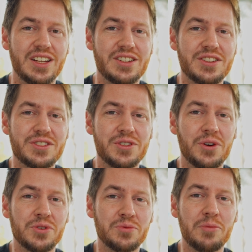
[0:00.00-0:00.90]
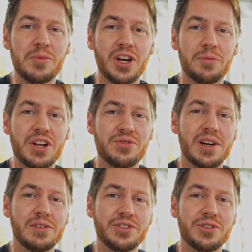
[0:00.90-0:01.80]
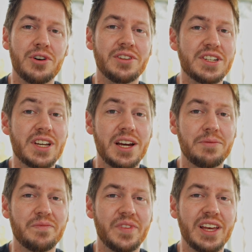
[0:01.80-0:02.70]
just goes with me on my travels all the time,